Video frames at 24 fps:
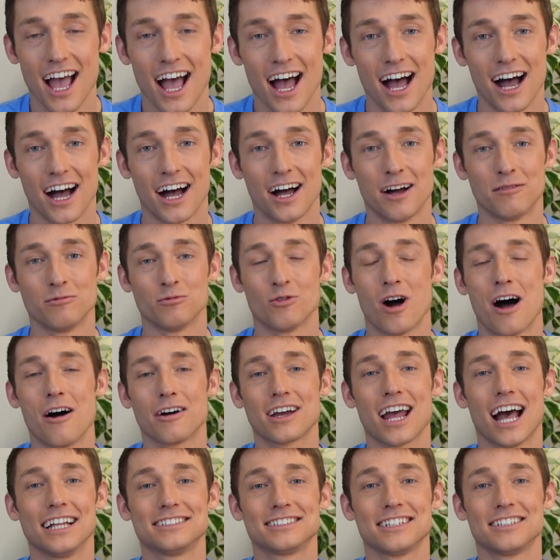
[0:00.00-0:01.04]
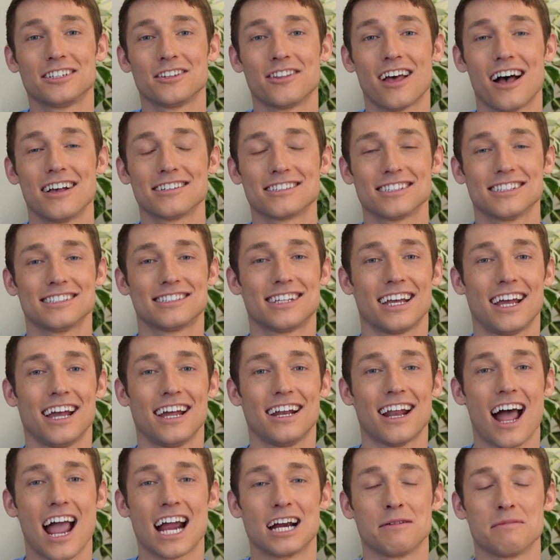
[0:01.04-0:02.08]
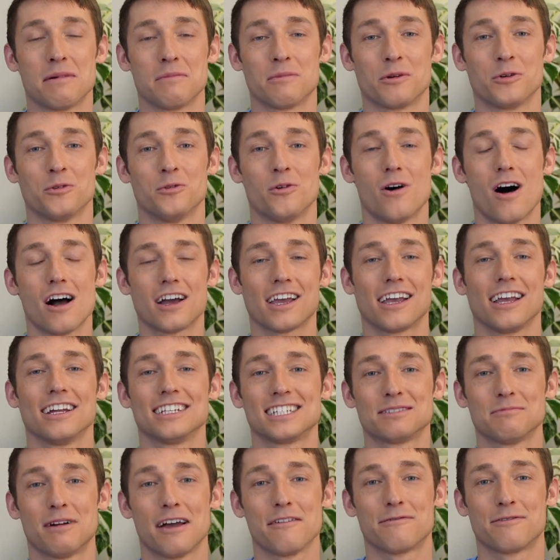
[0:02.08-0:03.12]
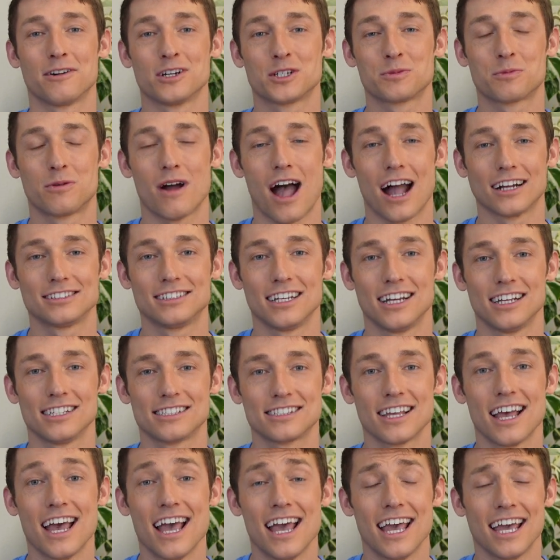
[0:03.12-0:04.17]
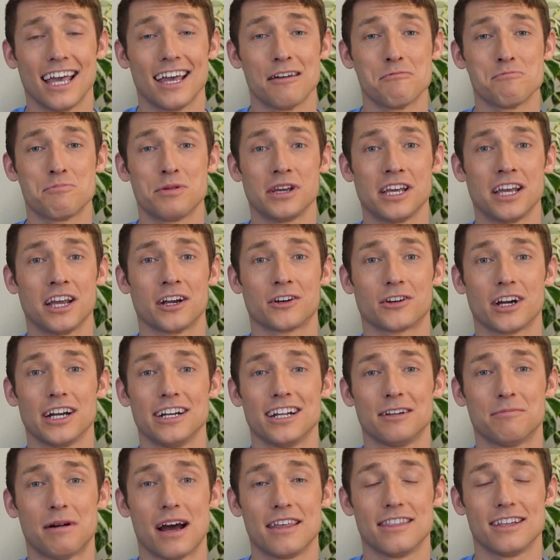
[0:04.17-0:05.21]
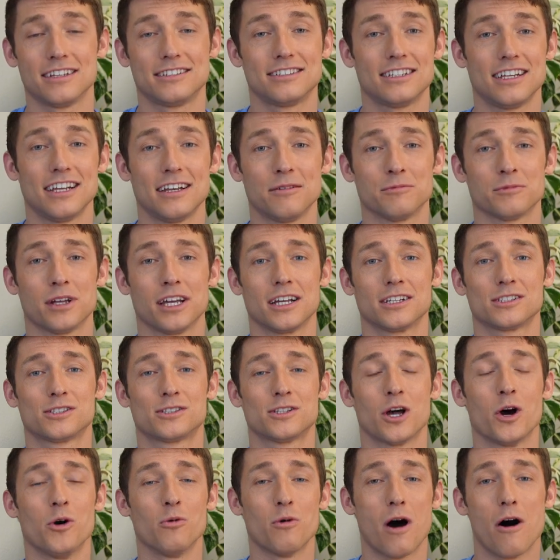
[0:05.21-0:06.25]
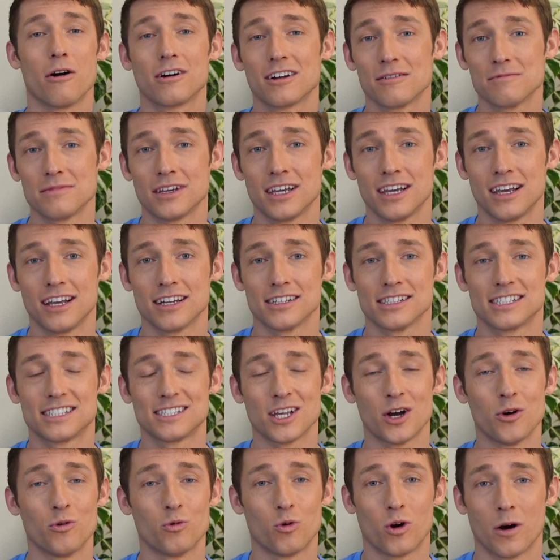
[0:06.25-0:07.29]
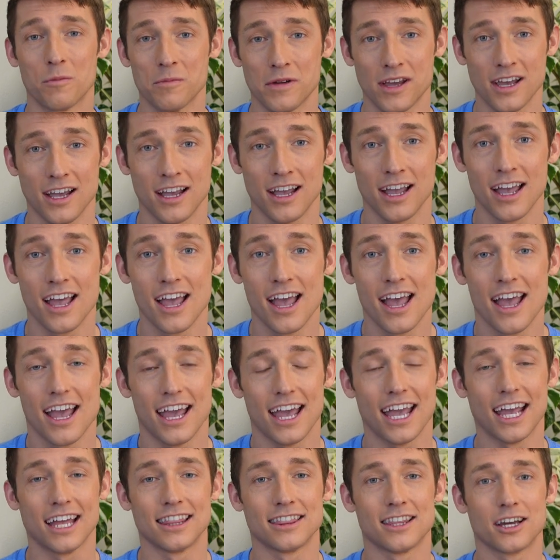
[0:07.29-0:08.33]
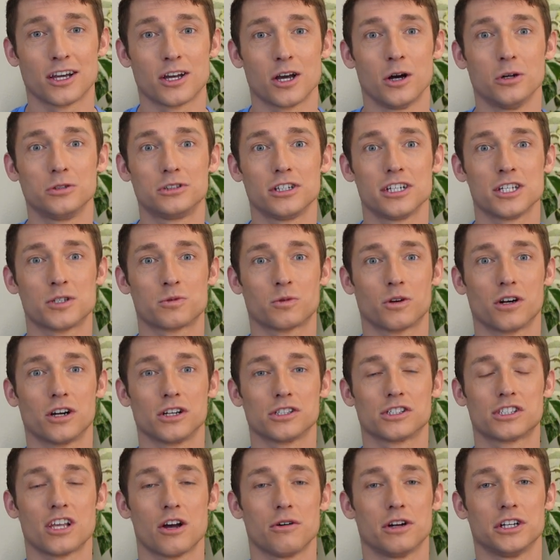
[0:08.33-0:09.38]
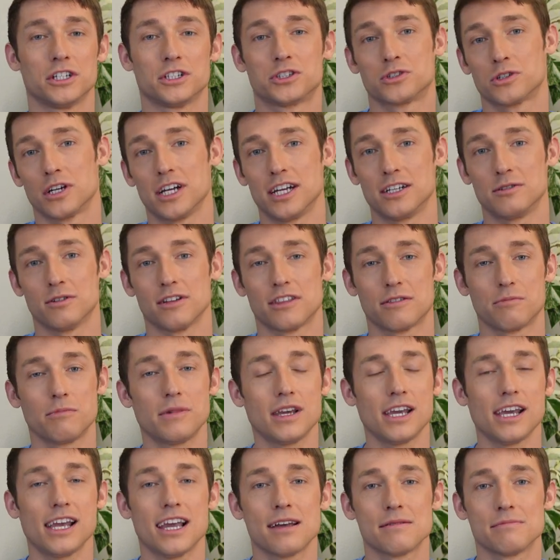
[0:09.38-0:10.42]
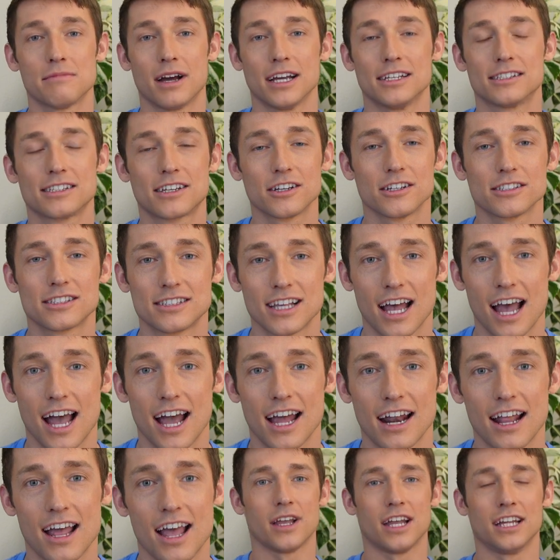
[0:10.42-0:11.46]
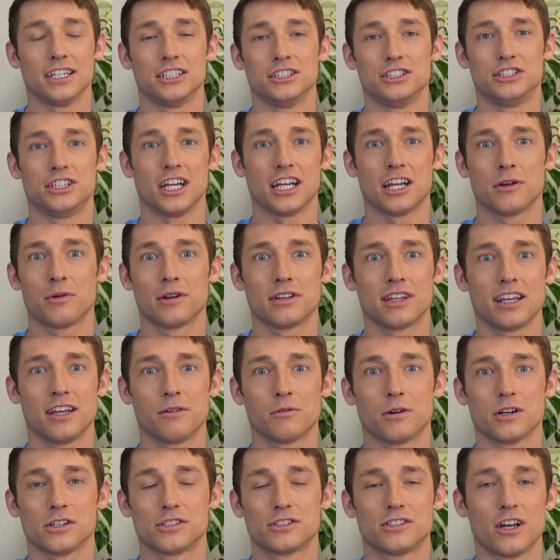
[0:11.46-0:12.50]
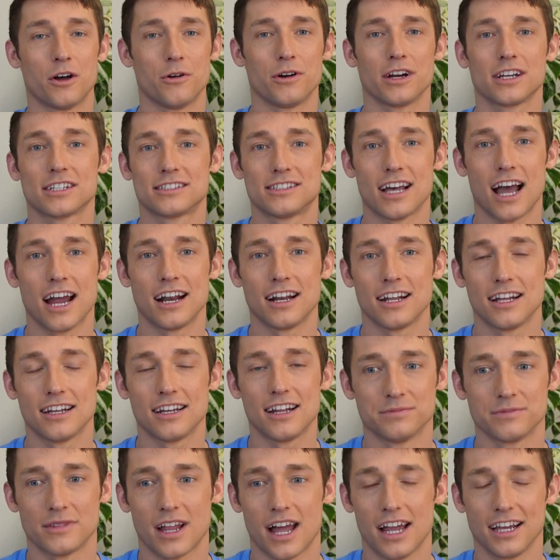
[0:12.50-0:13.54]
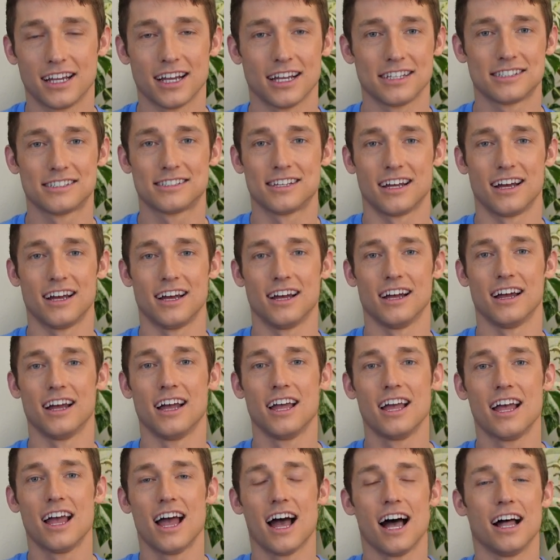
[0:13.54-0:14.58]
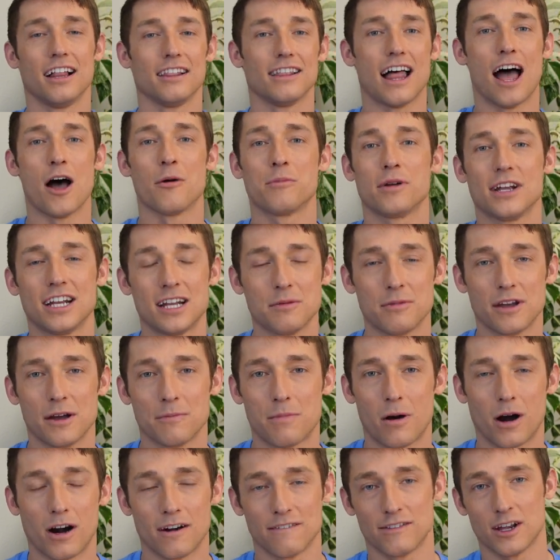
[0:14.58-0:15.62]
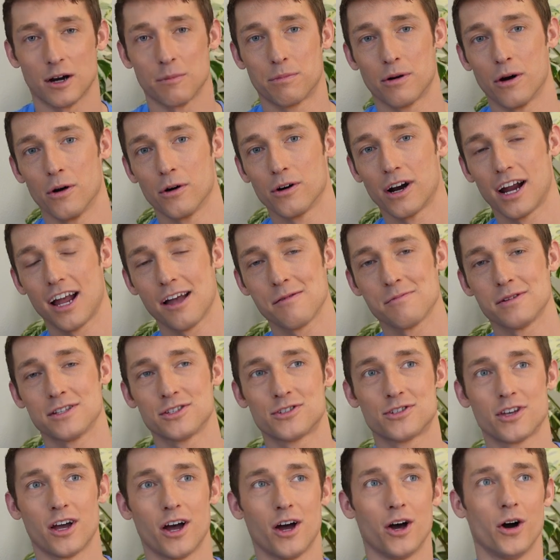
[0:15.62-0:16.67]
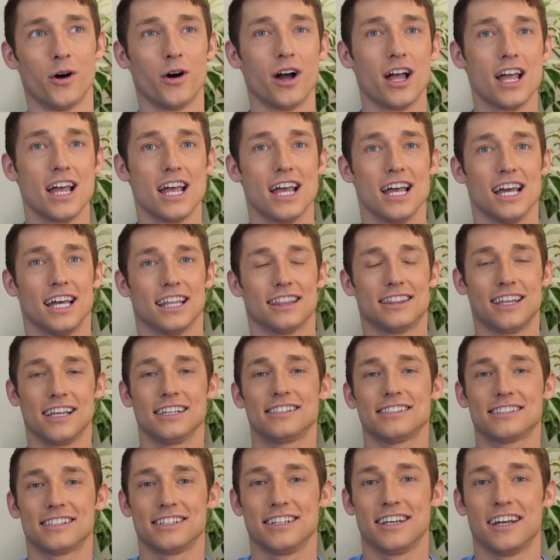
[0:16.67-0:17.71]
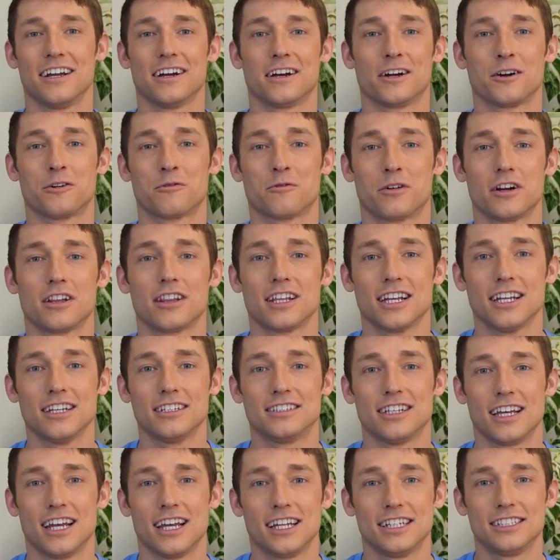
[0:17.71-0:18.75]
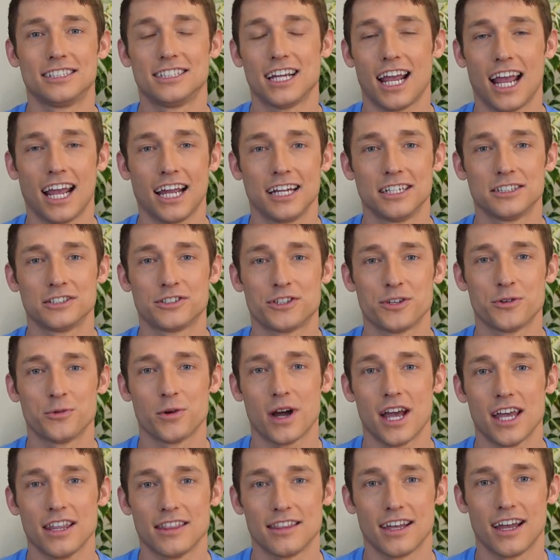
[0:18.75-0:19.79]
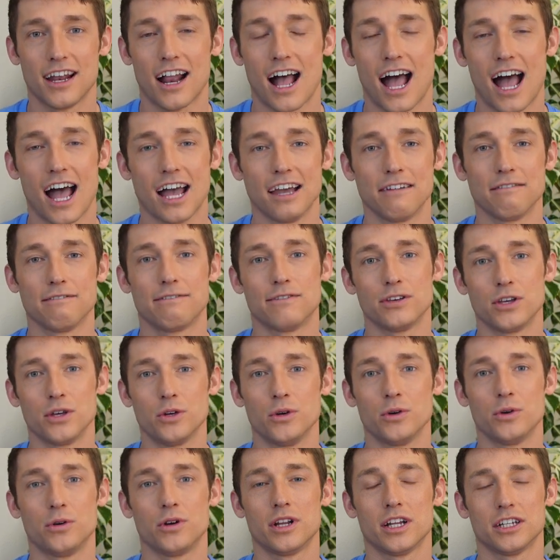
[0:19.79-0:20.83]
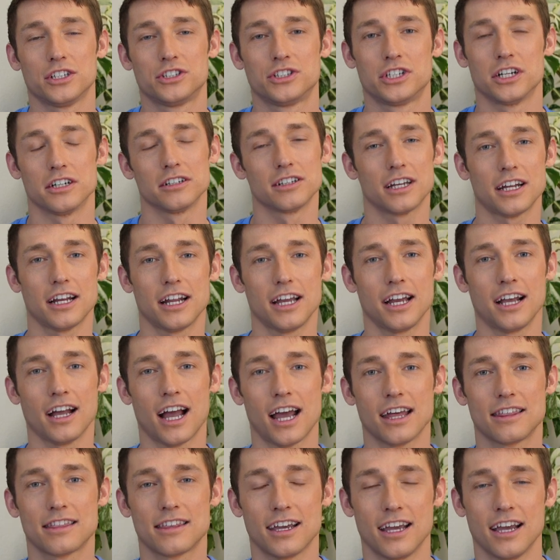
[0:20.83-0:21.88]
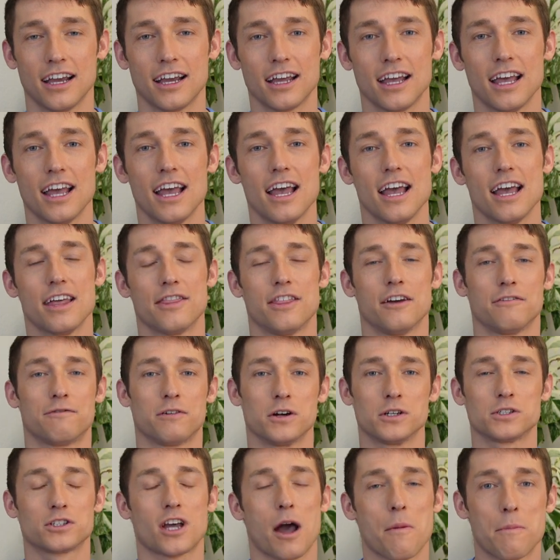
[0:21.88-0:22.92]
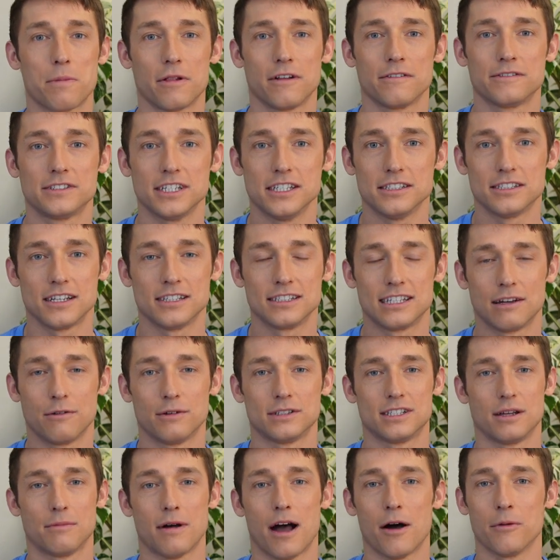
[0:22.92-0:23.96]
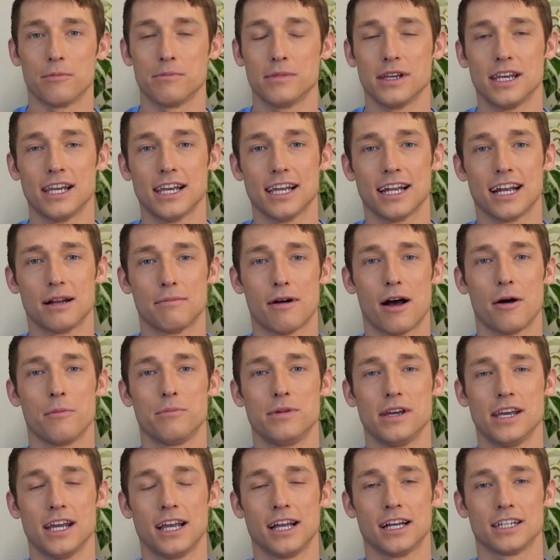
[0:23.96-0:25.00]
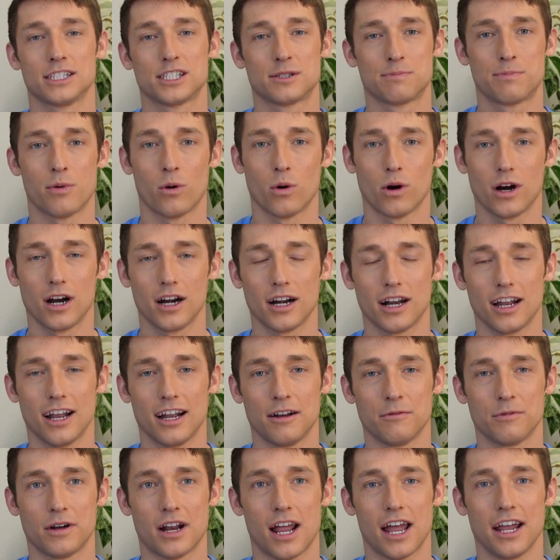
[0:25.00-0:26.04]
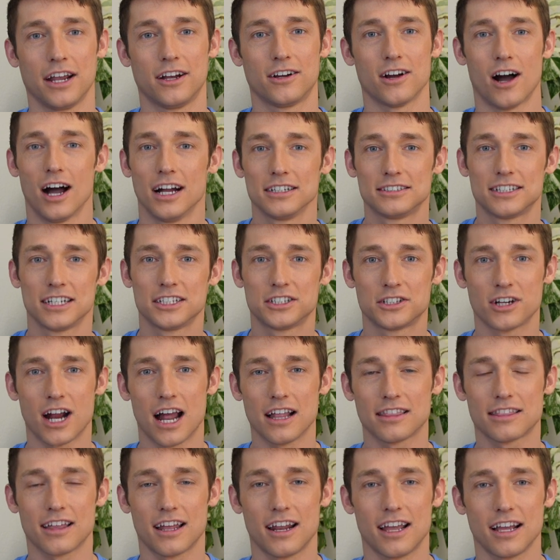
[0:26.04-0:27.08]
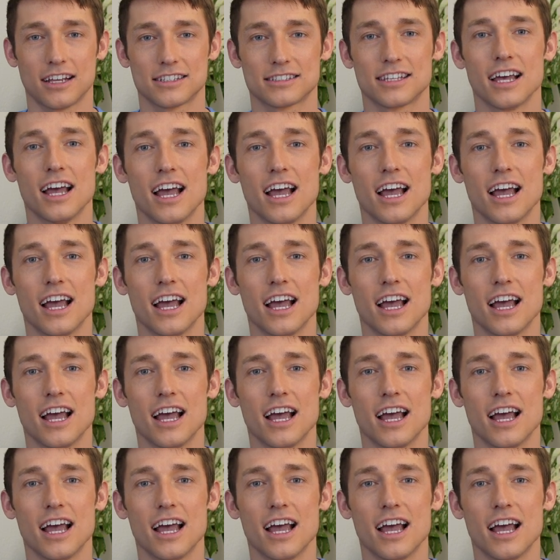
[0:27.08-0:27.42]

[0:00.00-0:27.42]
Wildcats in 2010, I remember walking into my first practice and being greeted by the team like so welcoming and so warming, and the coaches were so intrigued with me and my skill set and genuinely were so excited, I guess, to allow me to be a part of their program. And so this year really did change the way that I viewed cheerleading. I think the first couple of seasons, it was about me and about being a sport. And when I got to Cheer Athletics,